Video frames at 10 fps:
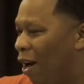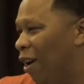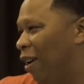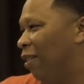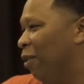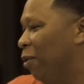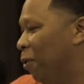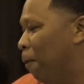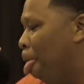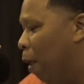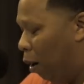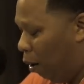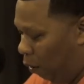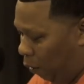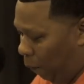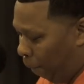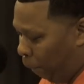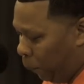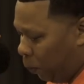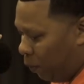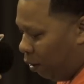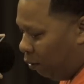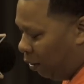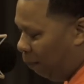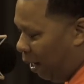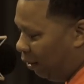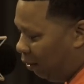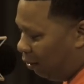Yeah, dude. Somebody